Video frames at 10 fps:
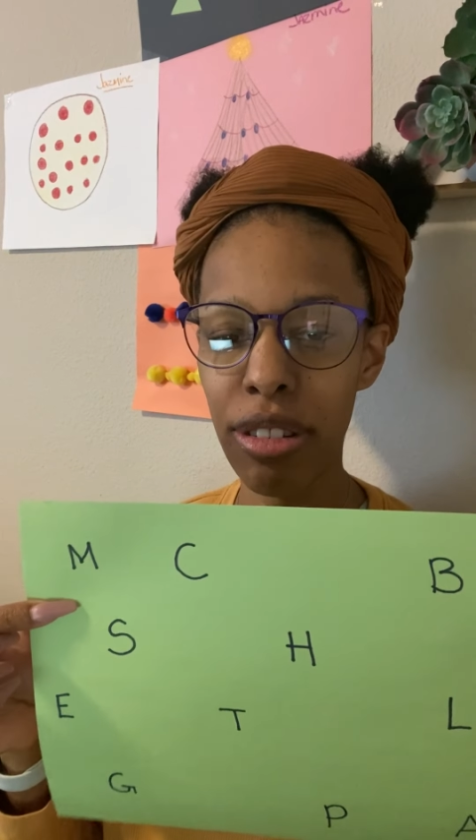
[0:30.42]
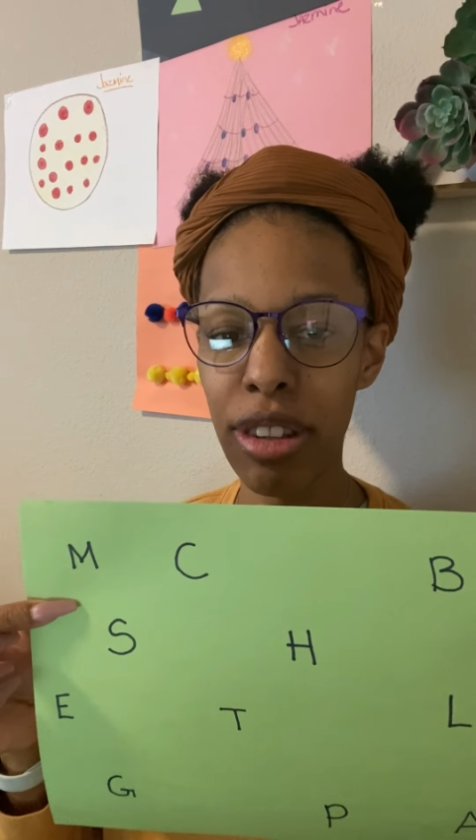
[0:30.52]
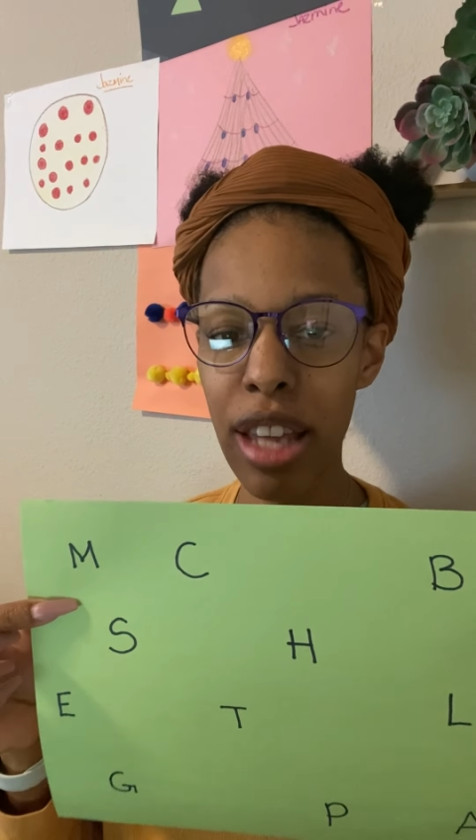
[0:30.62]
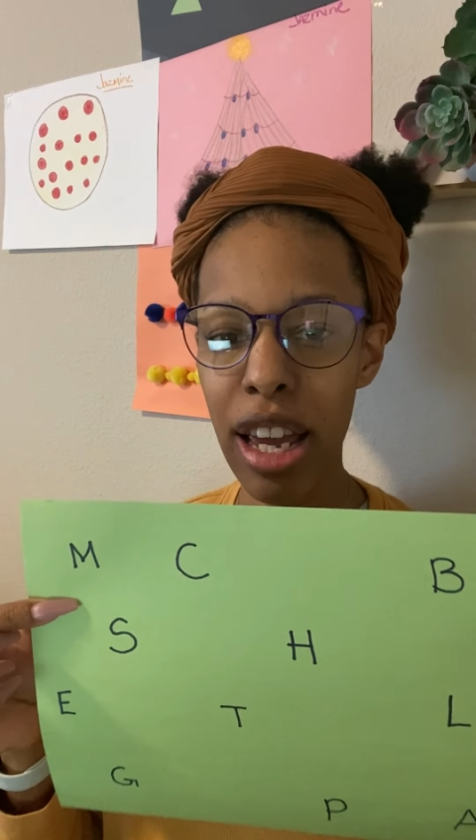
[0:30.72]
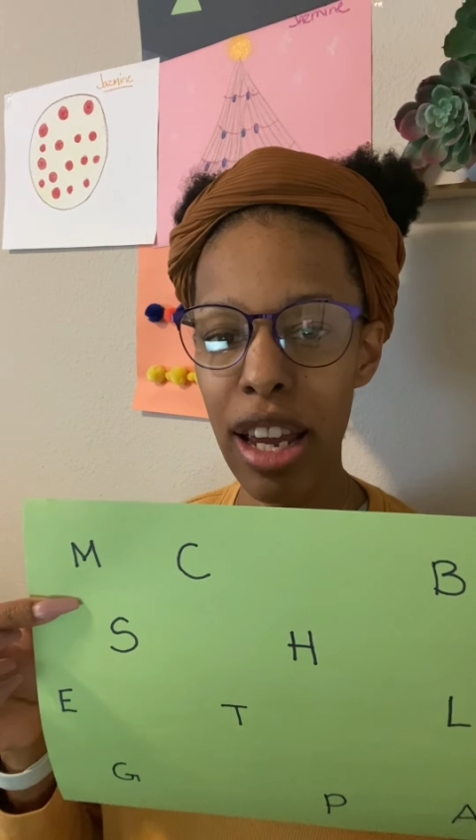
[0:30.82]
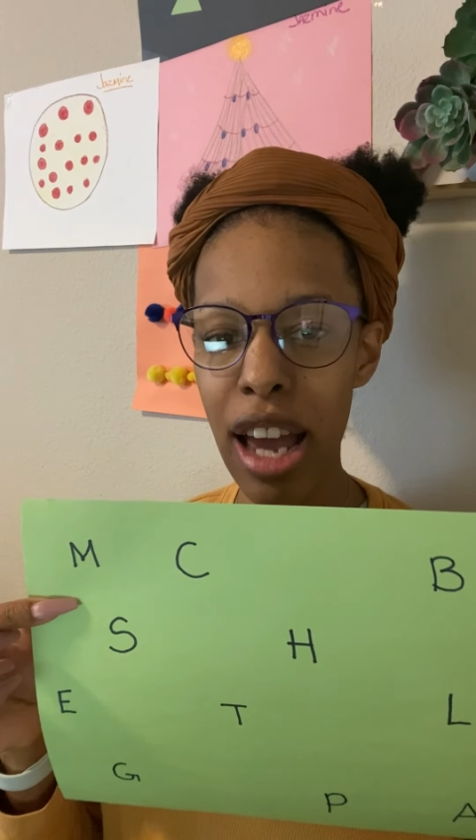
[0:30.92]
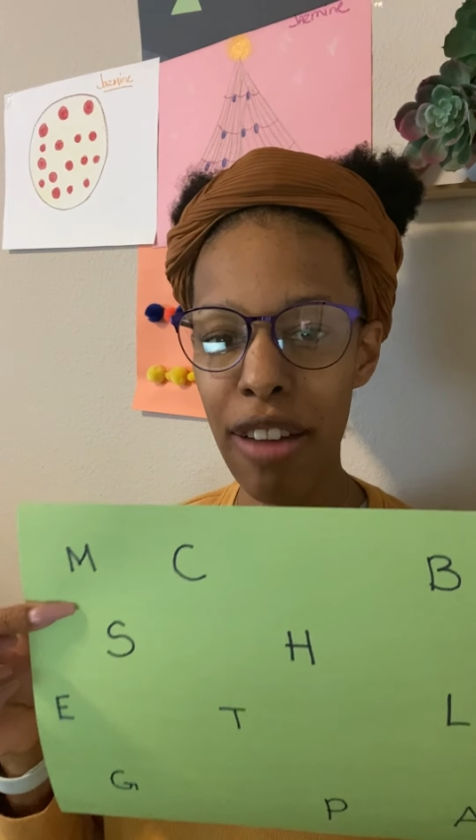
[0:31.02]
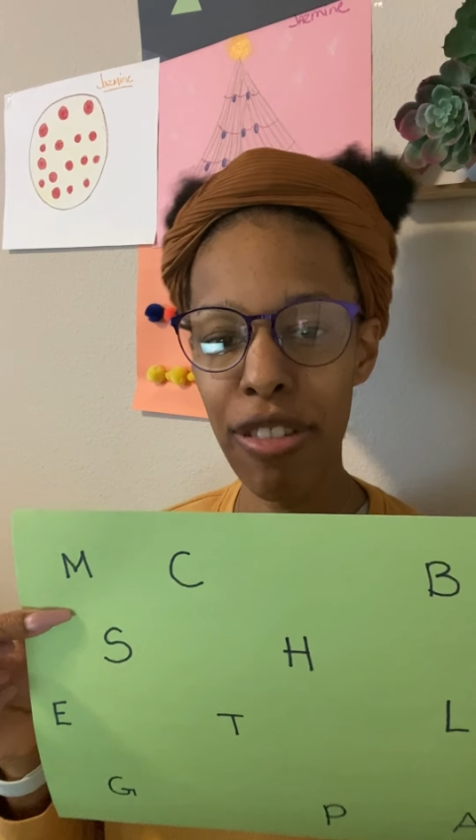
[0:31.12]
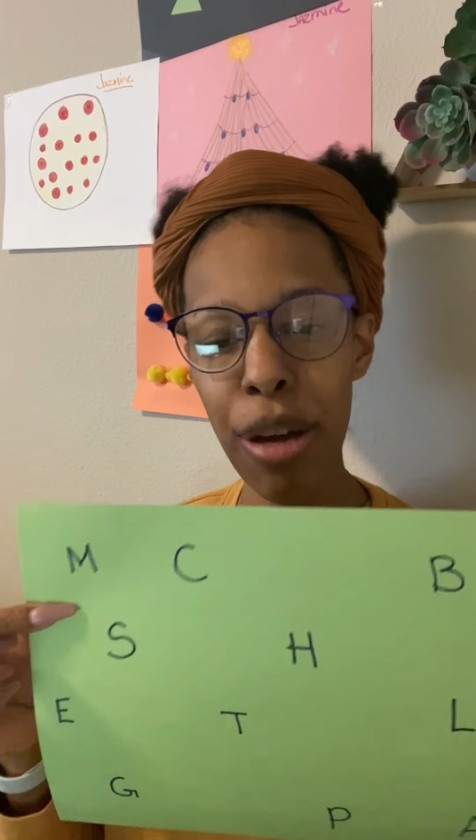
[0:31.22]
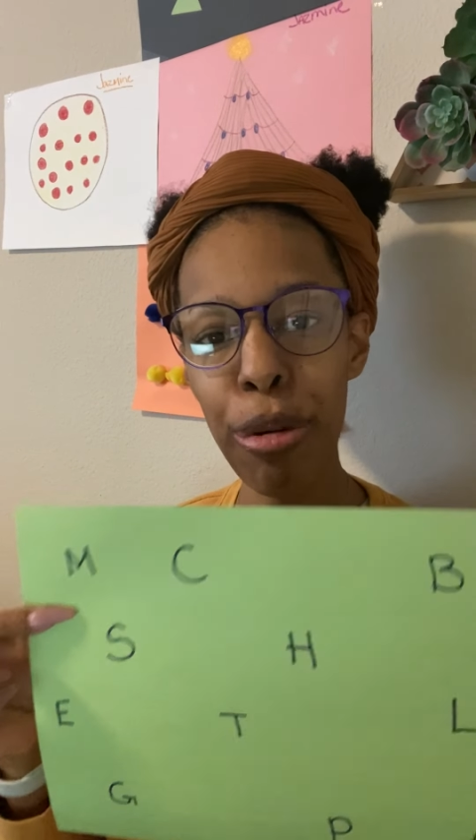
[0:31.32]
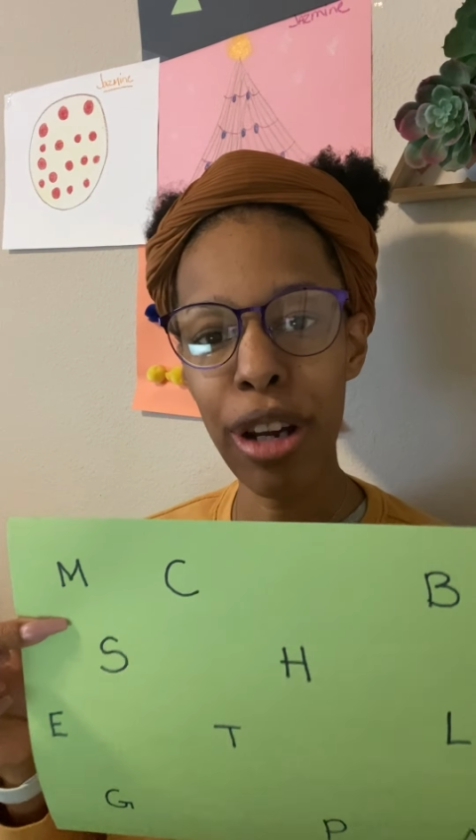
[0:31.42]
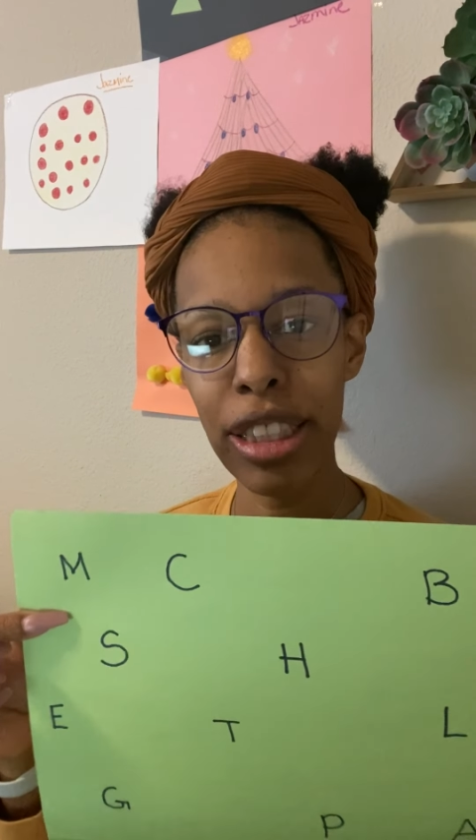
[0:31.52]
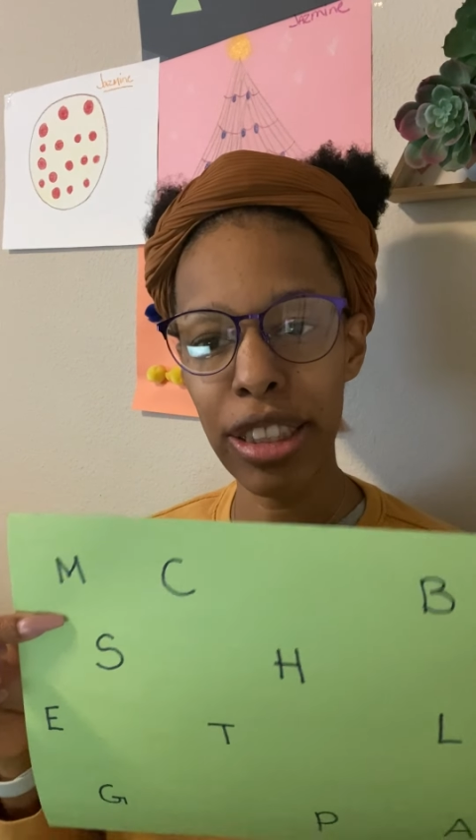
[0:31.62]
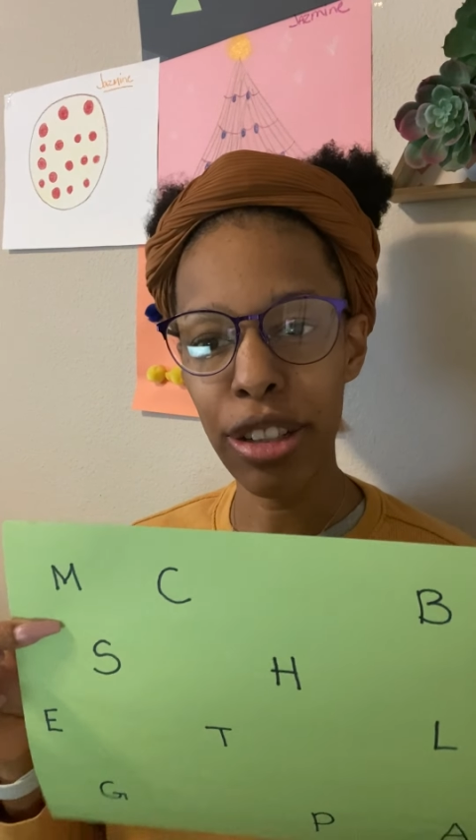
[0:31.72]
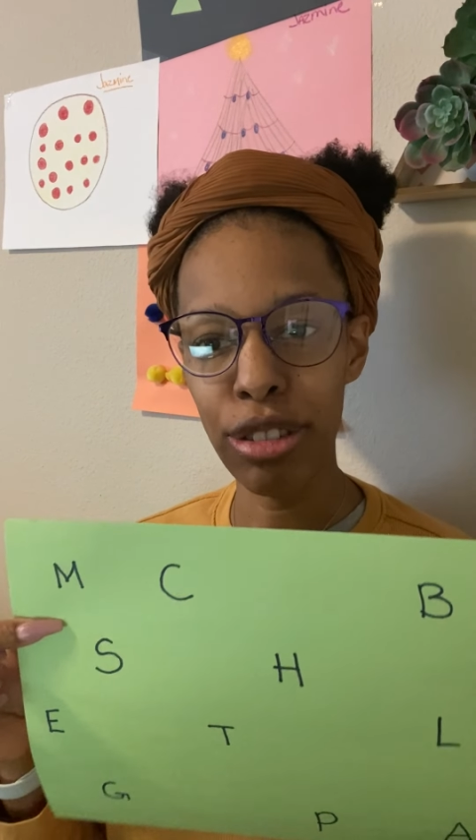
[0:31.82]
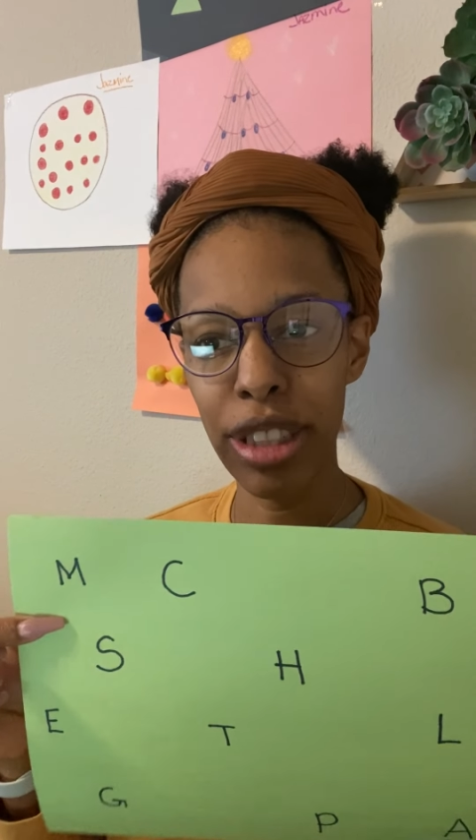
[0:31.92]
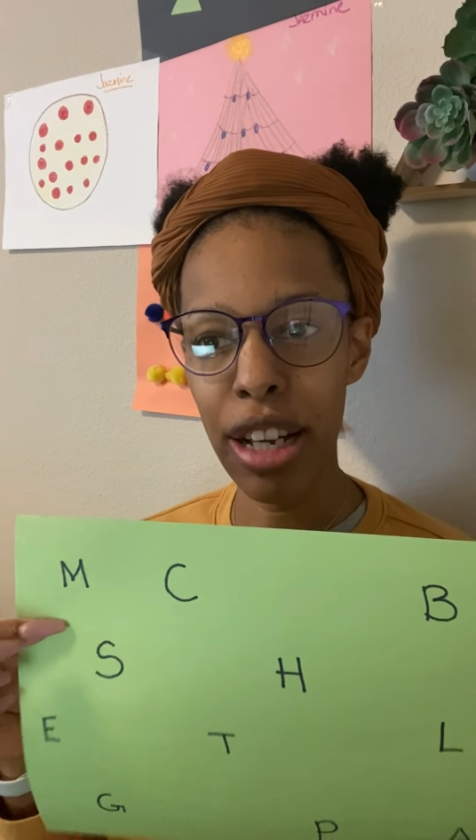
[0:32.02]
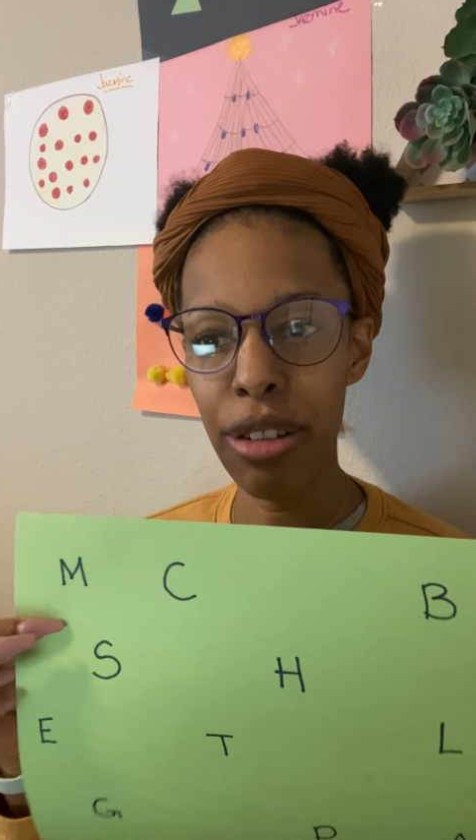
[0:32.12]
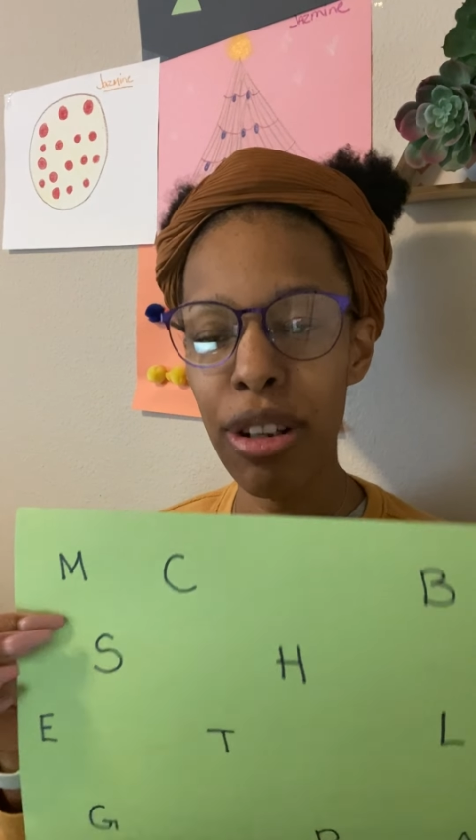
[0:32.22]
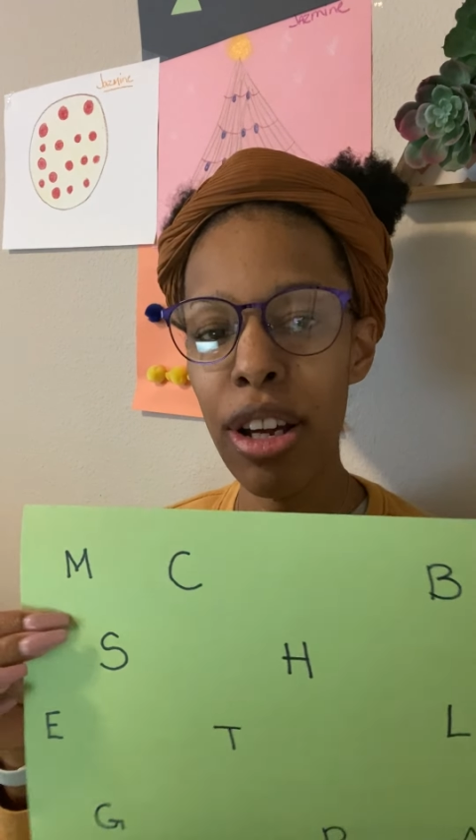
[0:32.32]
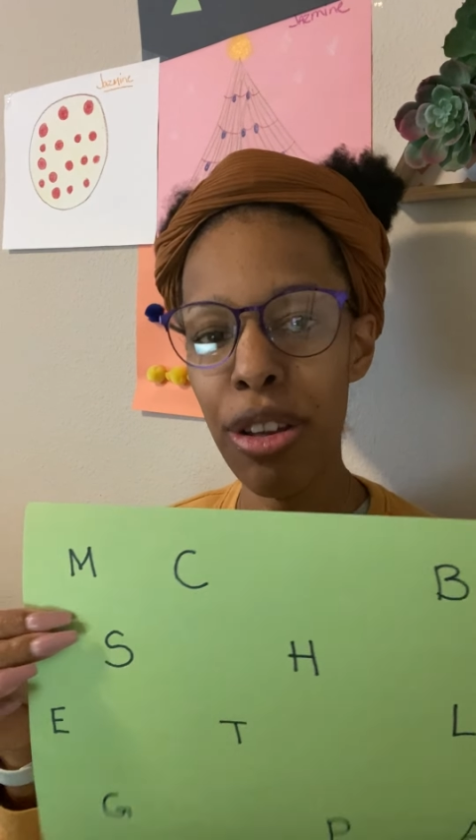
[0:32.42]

they have the uppercase letters down,